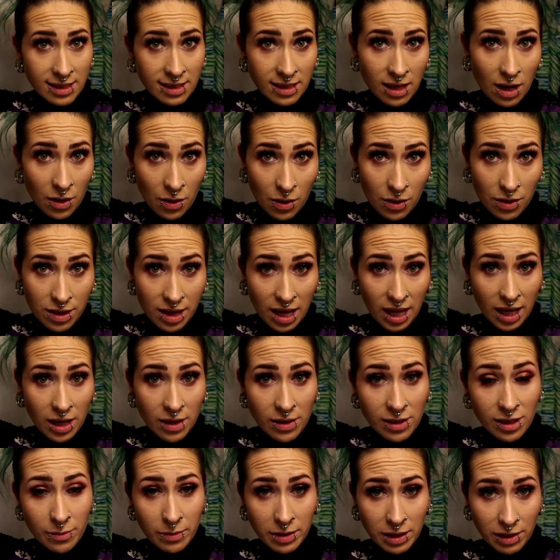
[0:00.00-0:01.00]
So thank
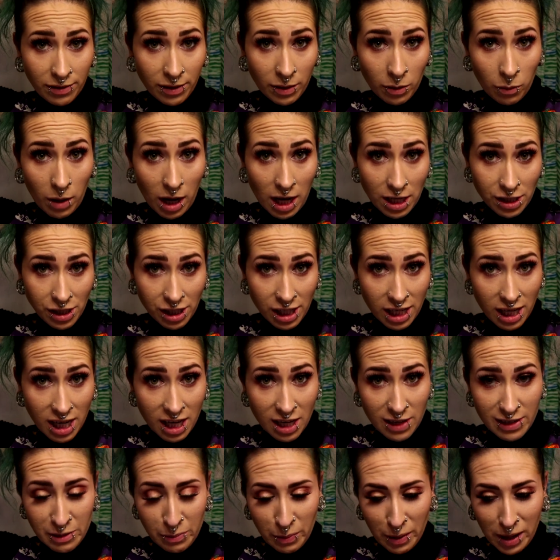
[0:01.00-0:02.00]
you so much for watching.
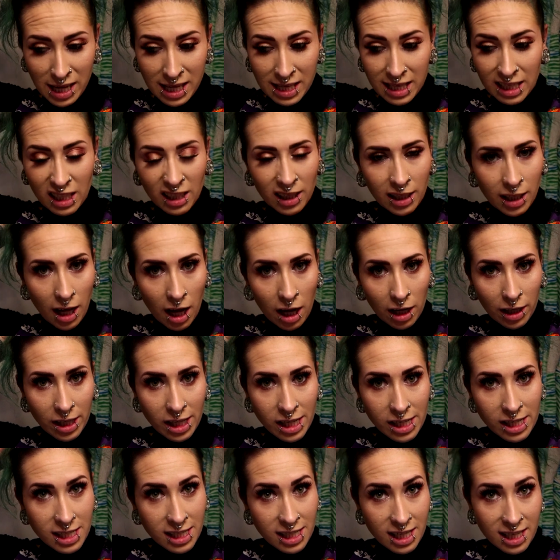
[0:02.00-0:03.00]
It's probably a little
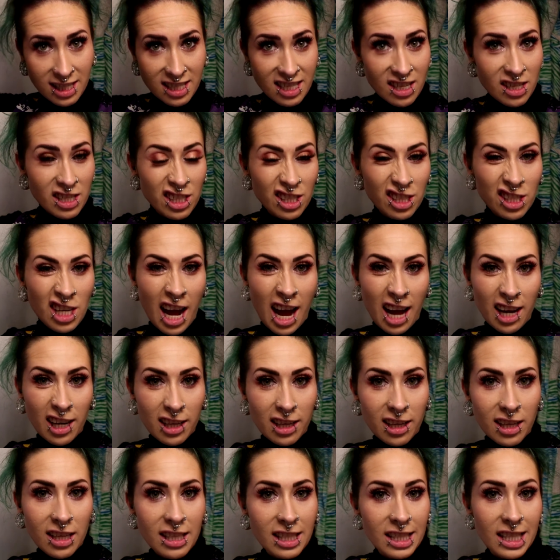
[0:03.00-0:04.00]
longer just because I
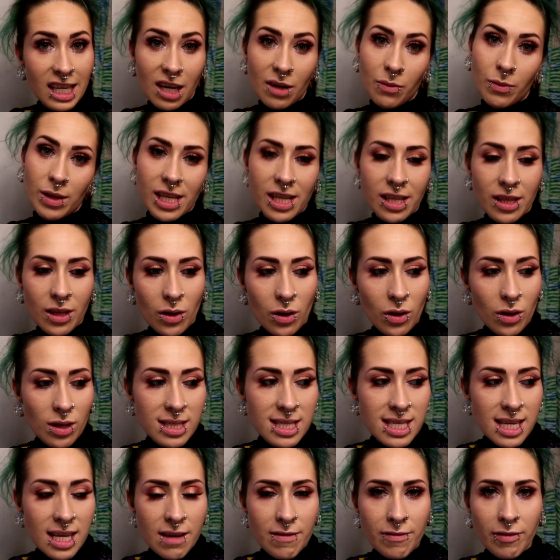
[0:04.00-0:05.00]
chatted and then we did the
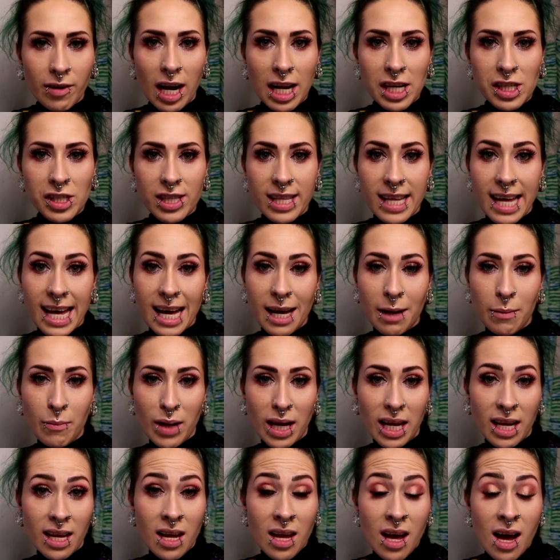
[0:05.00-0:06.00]
whole Ziggy Fresh thing.
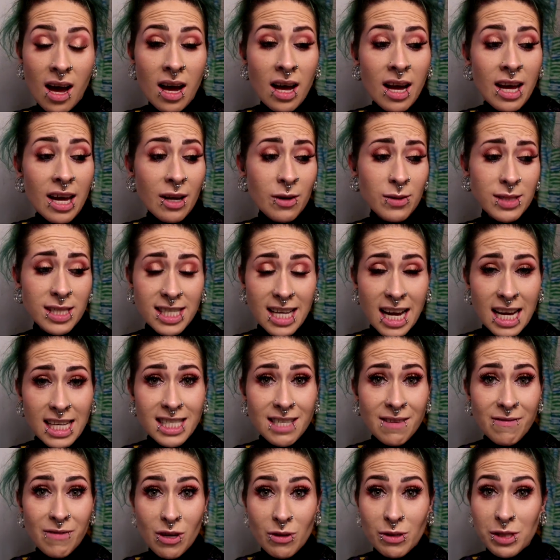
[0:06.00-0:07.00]
But it was
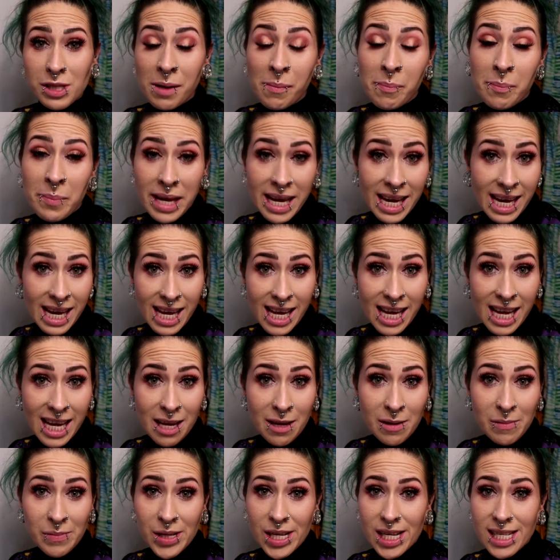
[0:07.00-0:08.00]
nice of you to meet
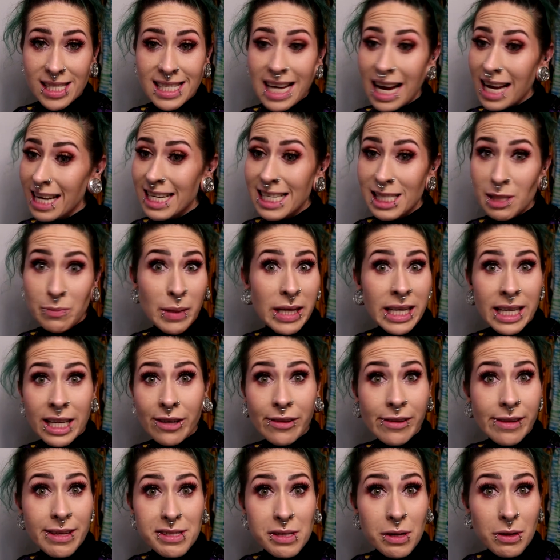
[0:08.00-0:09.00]
him because, yeah, he's been
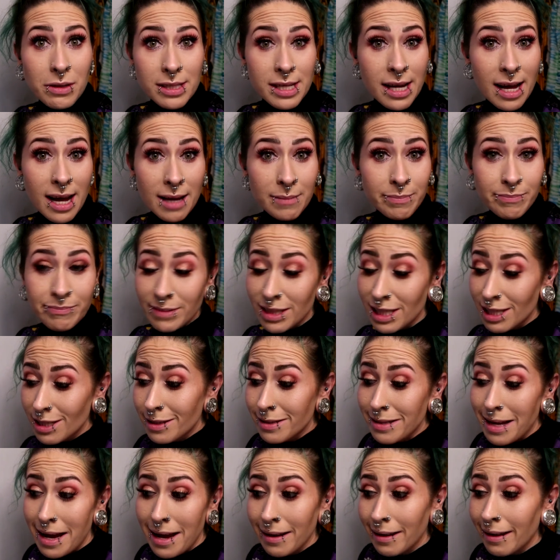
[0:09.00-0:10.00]
here this whole time. He's
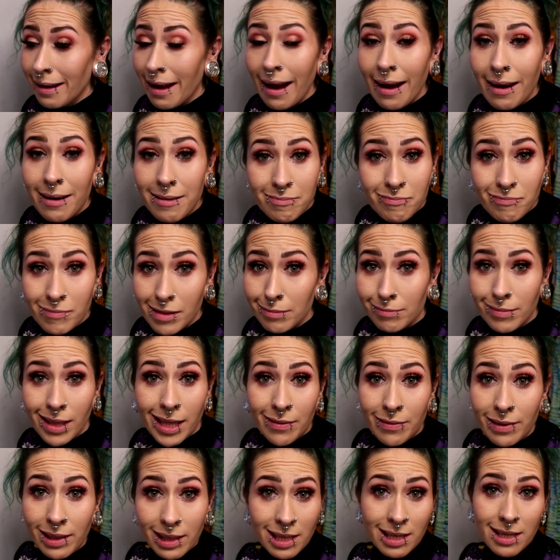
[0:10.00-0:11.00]
just hanging out,
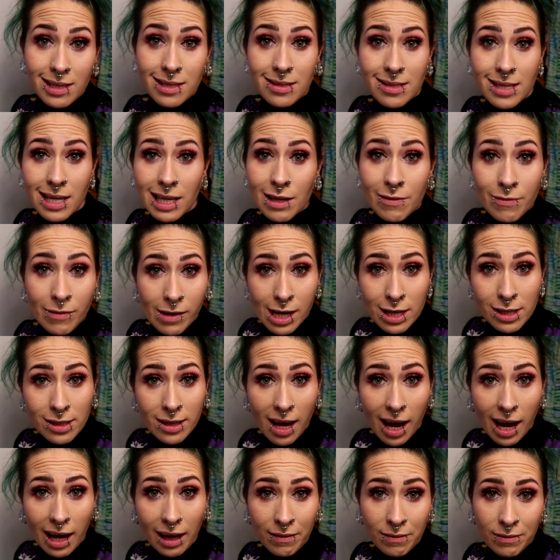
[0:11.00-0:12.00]
living his Ziggy Fresh
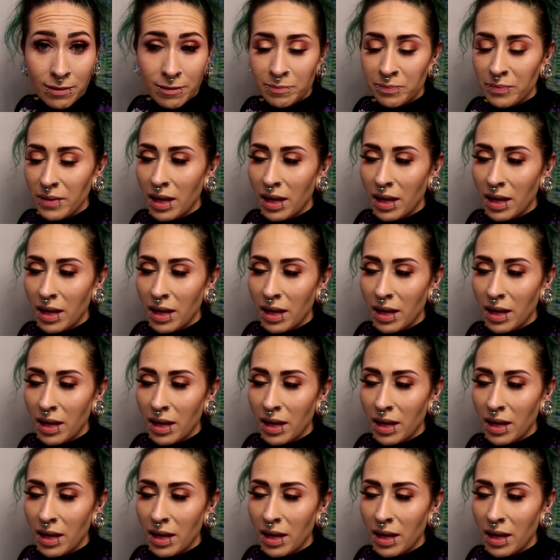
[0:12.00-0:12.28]
life.